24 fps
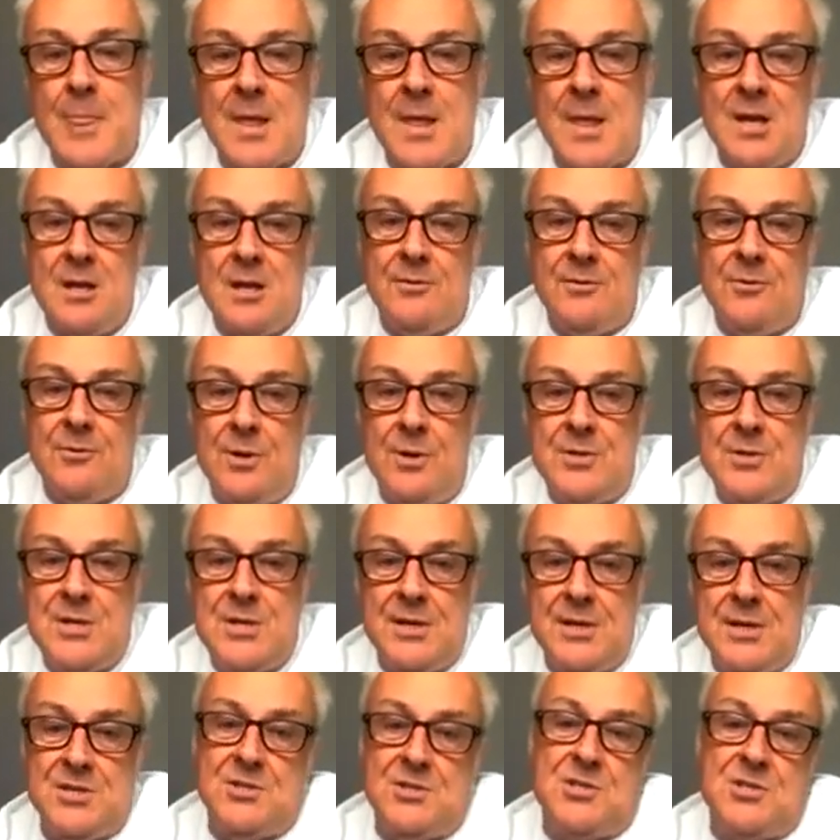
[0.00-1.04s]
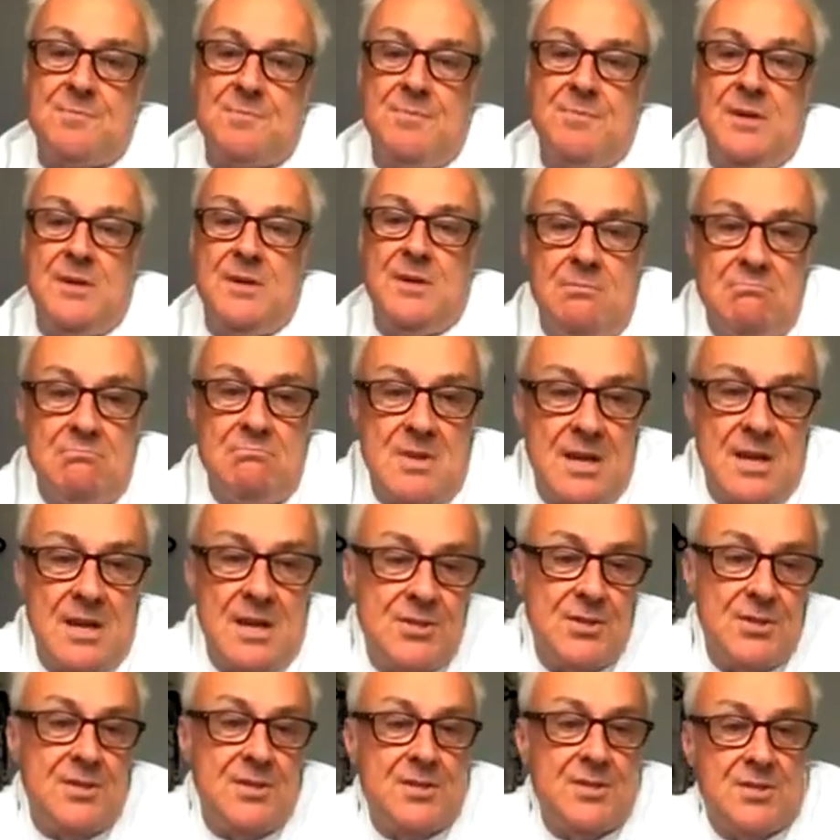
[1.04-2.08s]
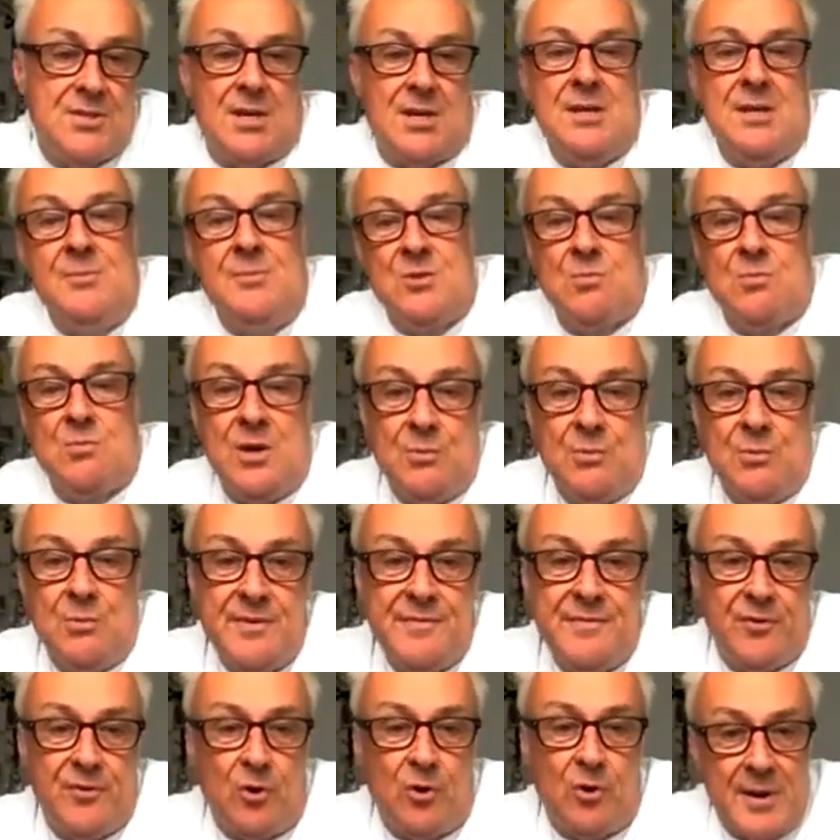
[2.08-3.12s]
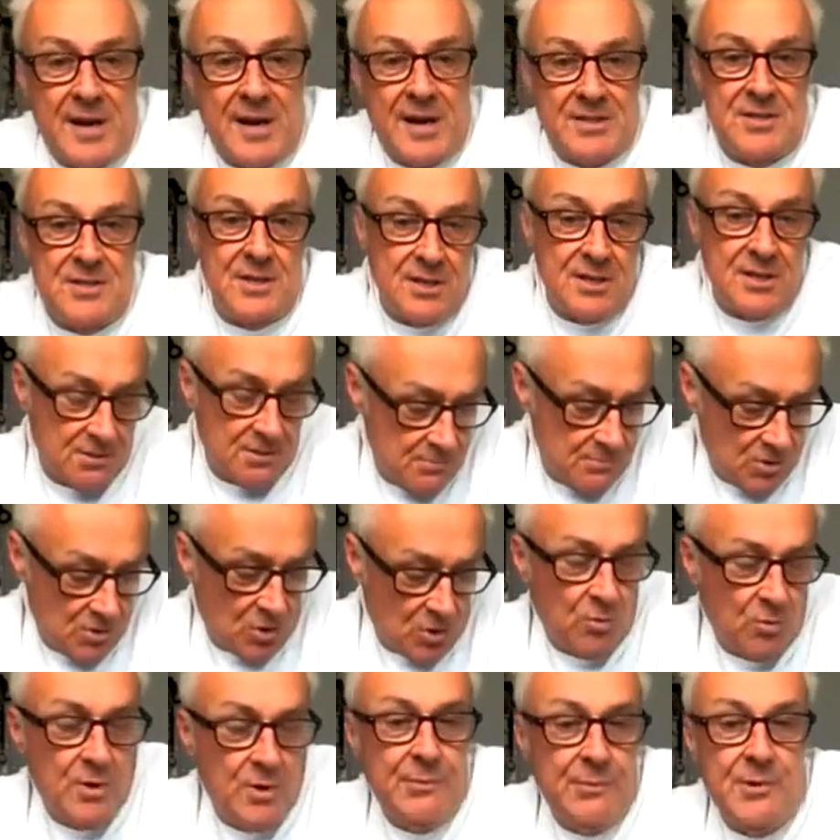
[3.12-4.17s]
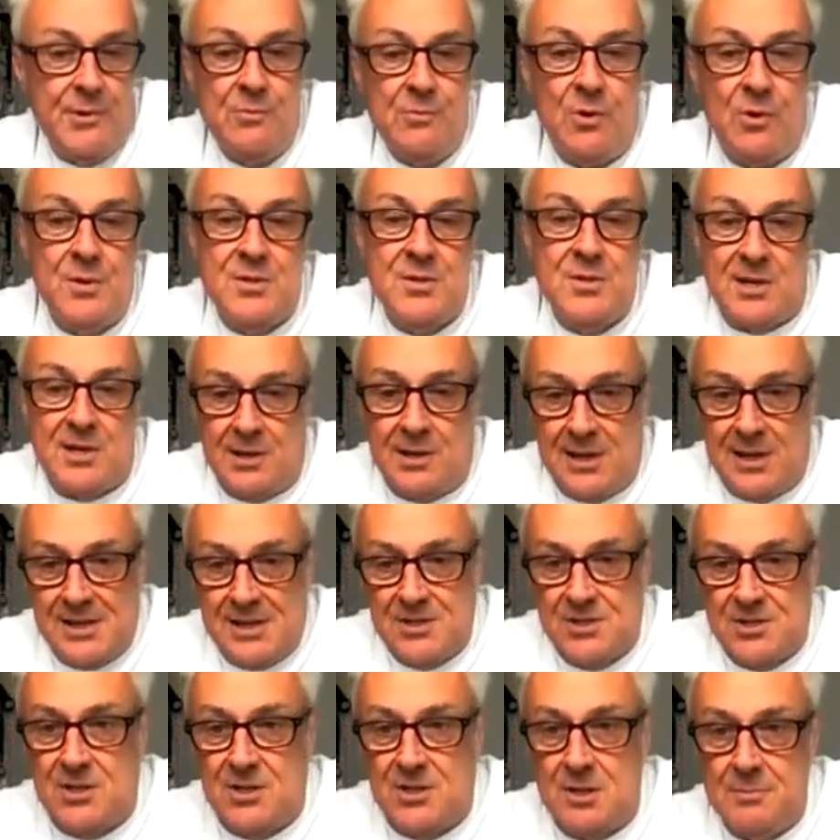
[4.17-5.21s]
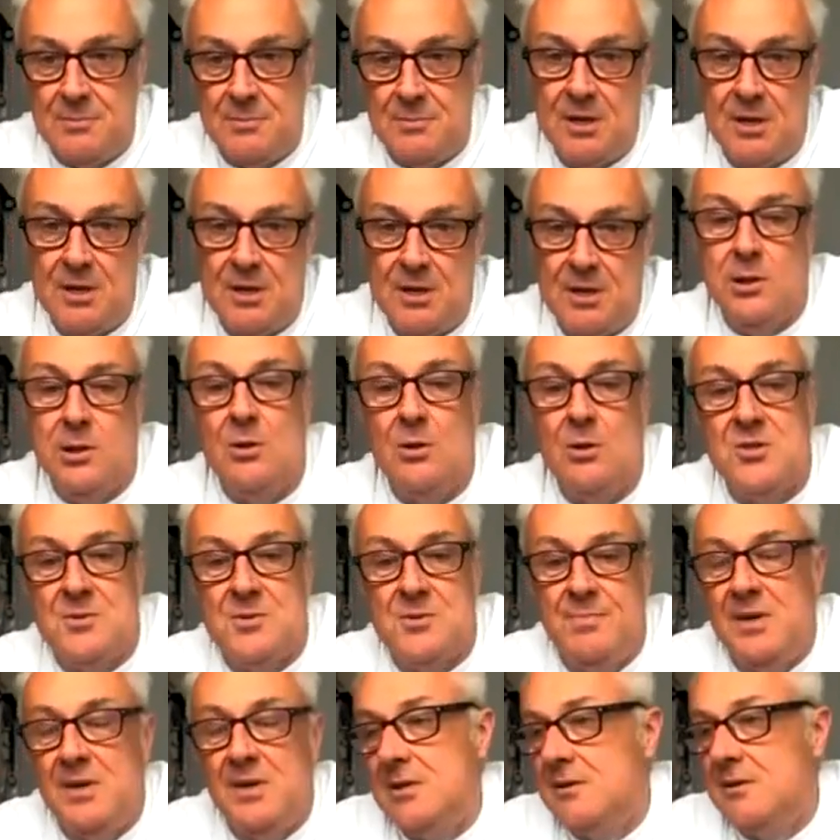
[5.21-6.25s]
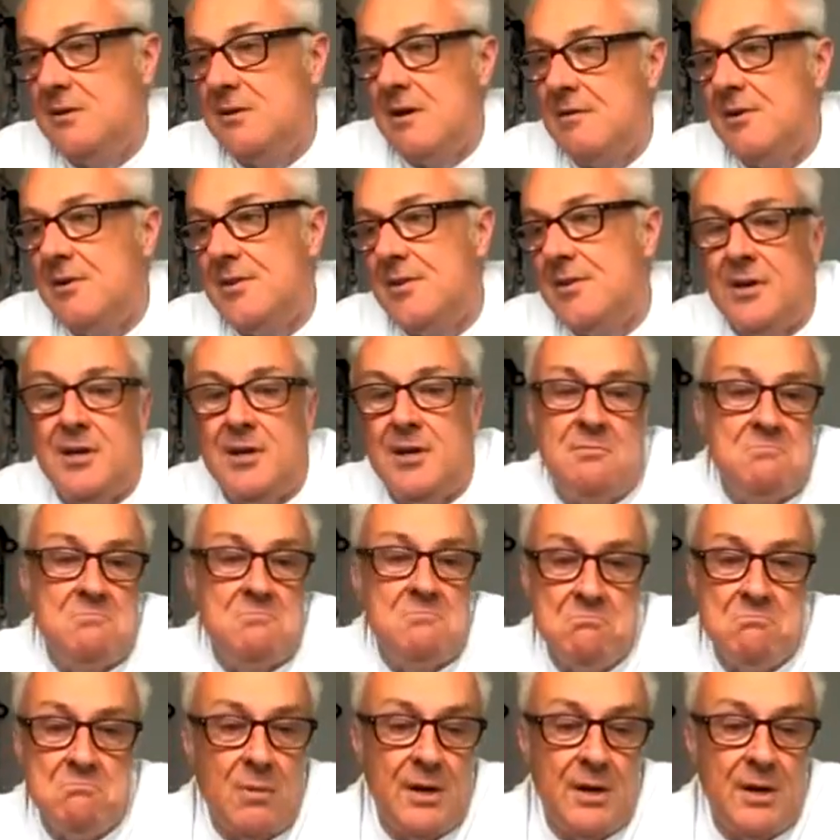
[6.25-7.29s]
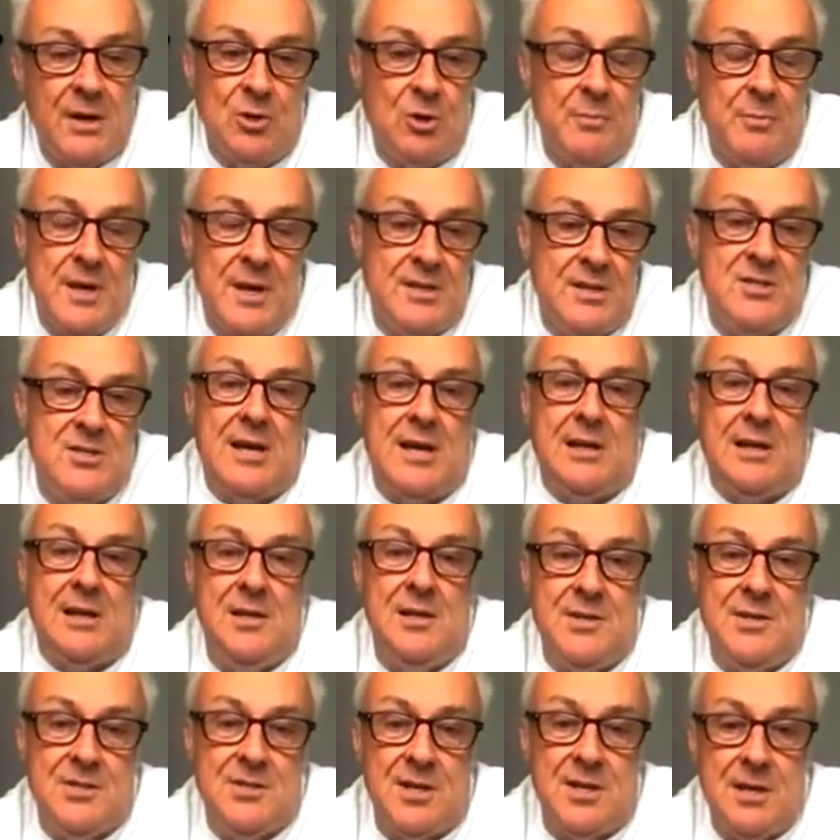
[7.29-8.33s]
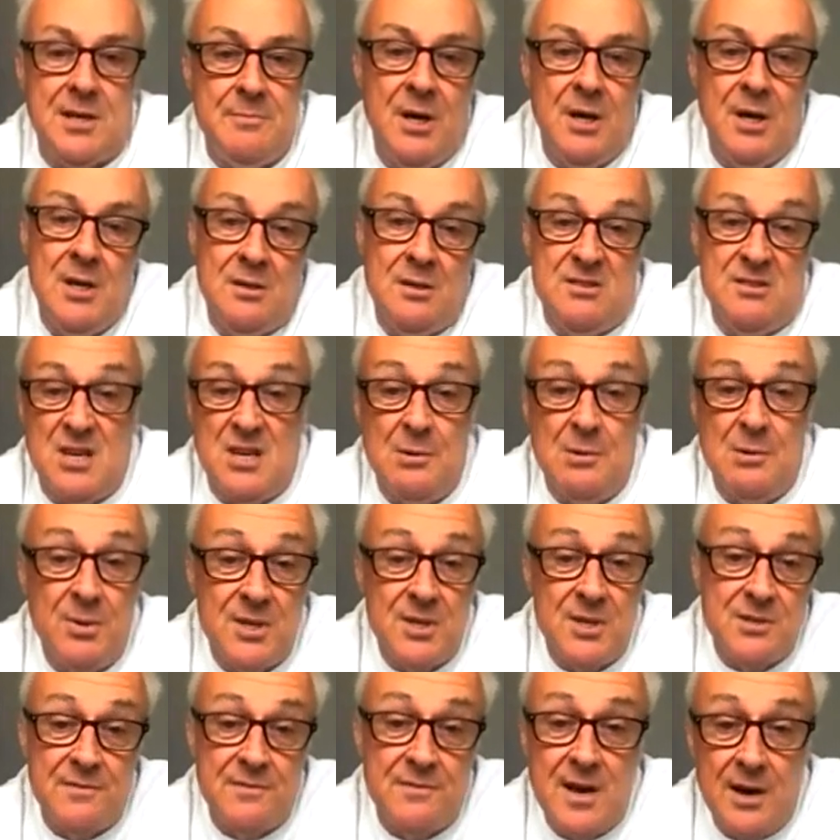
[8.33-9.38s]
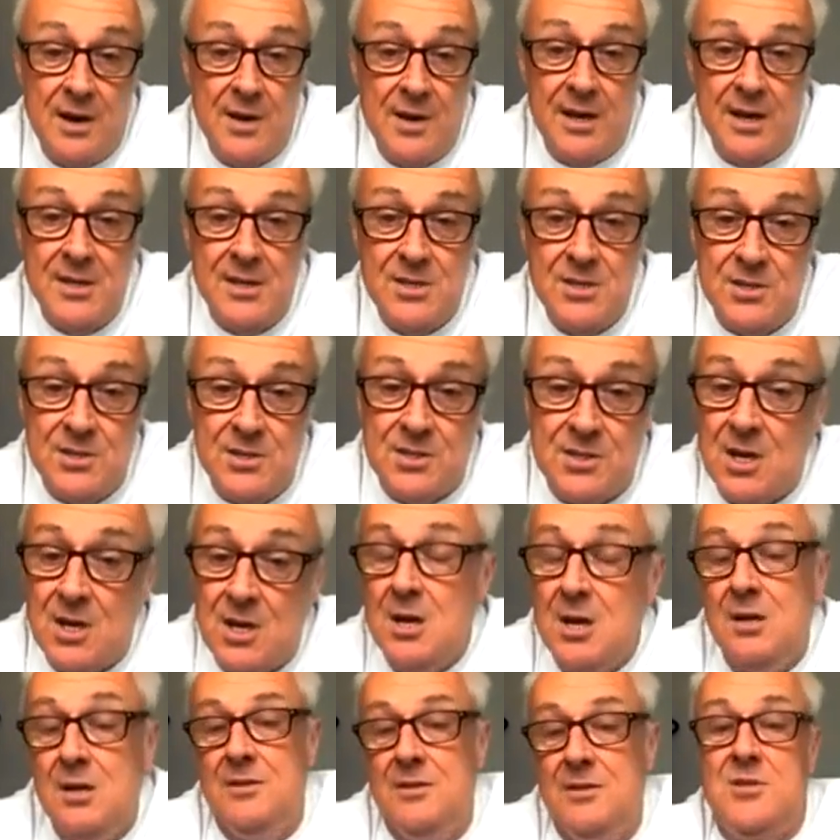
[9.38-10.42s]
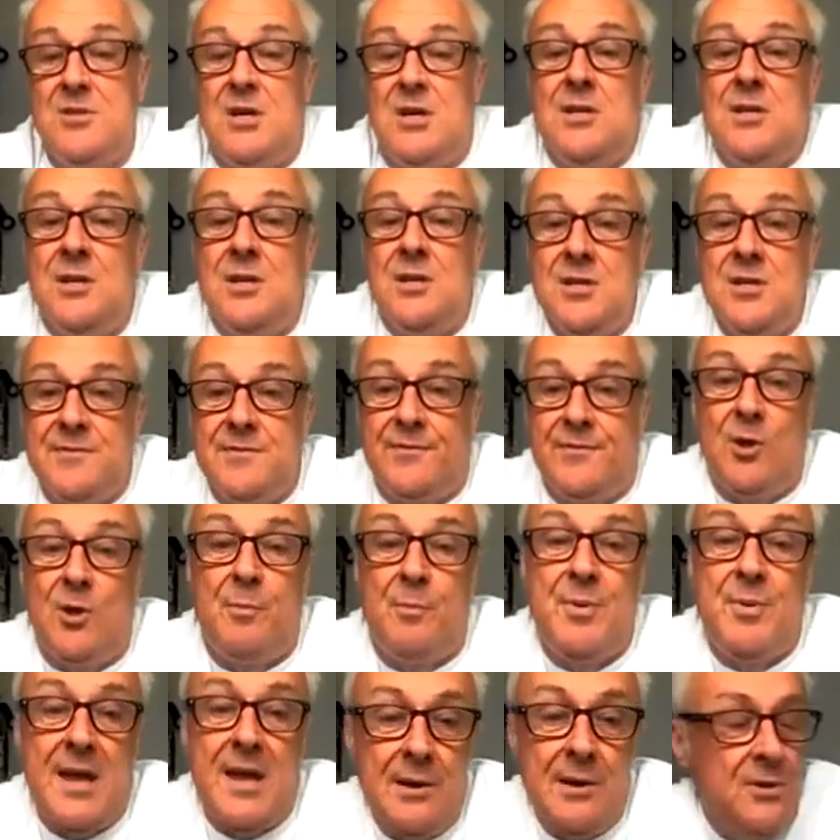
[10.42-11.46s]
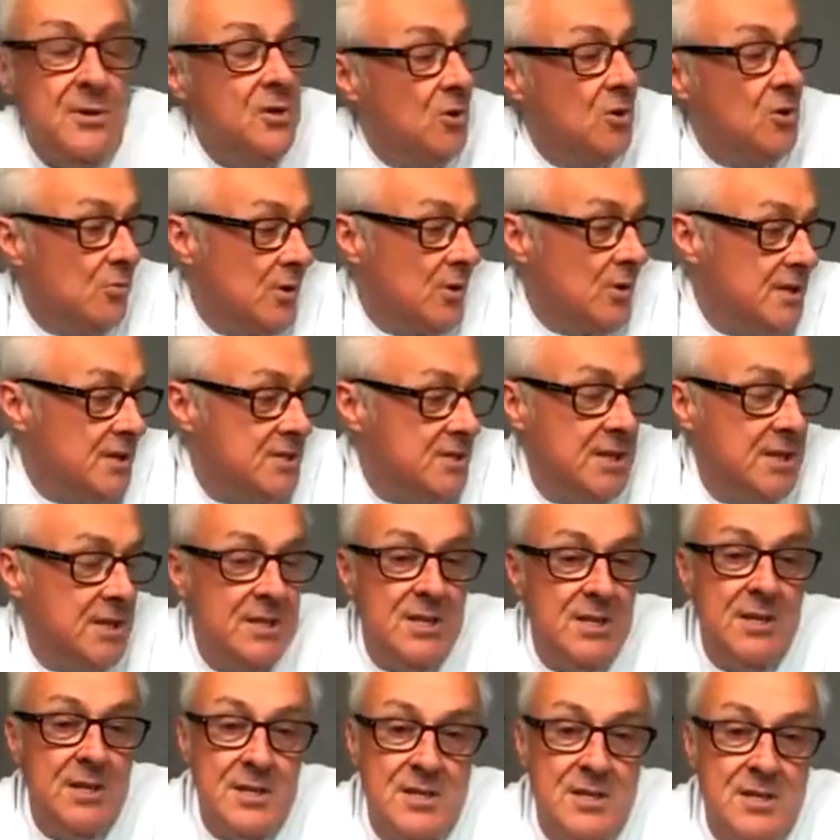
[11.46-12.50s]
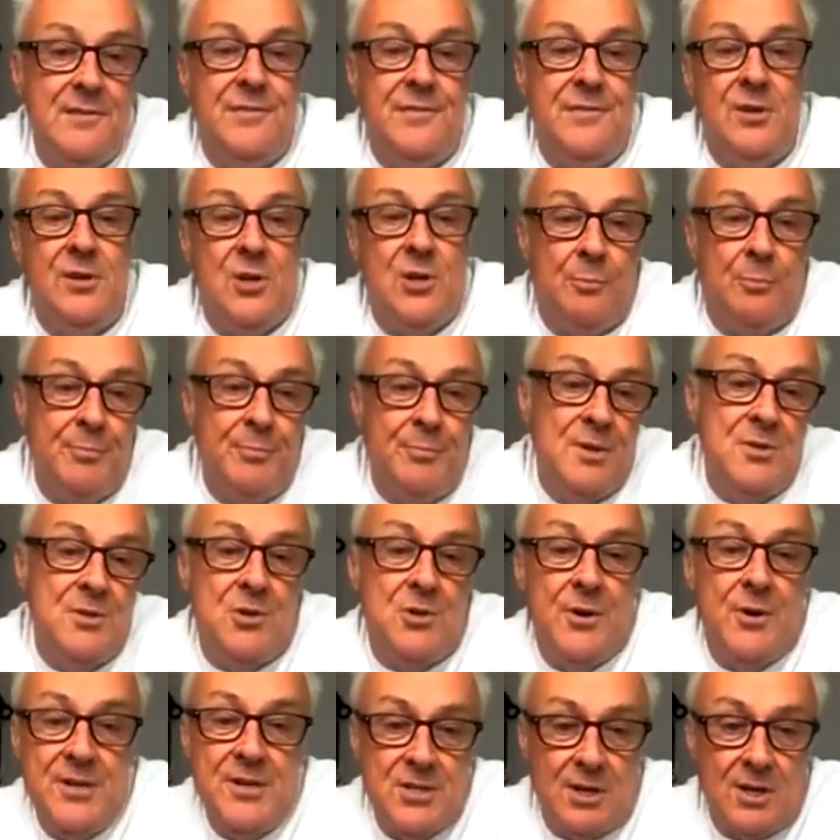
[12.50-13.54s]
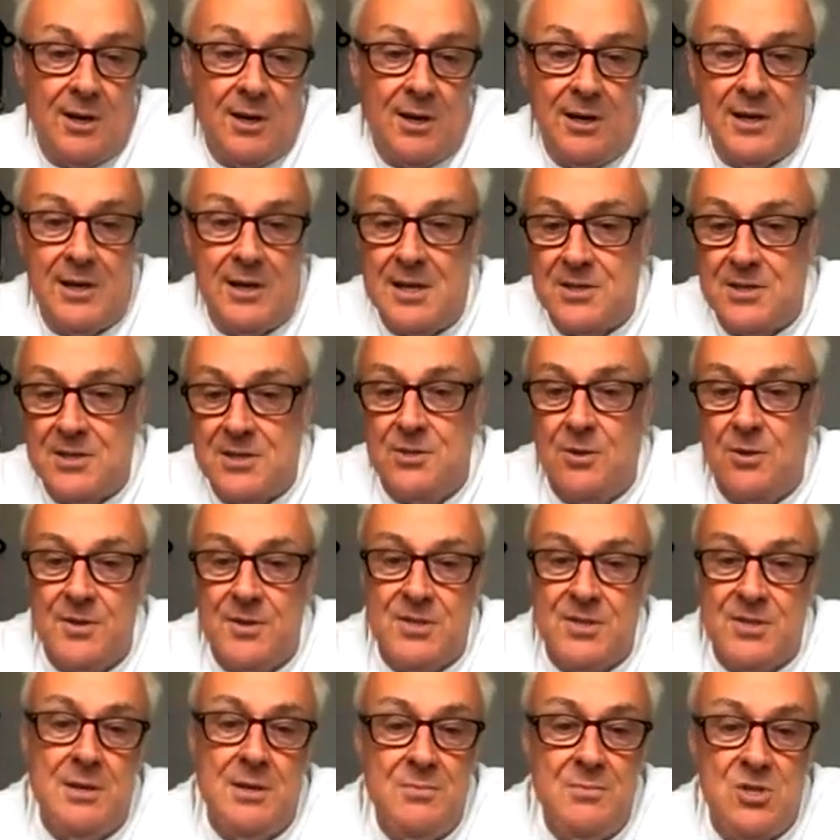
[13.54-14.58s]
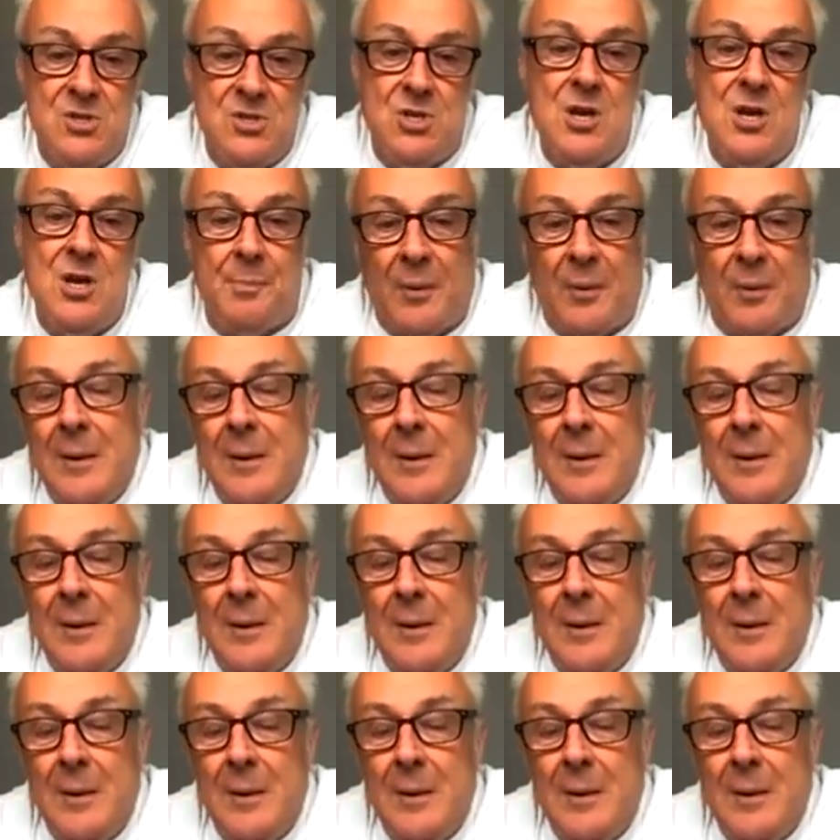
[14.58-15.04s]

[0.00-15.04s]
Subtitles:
The rotation speed isn't the same as when we formatted it or when we wrote it last time. The clock speed of everything might not be exactly the same. Temperature variations, you've taken this floppy out and you're writing it in a different computer entirely. It's not the same chip.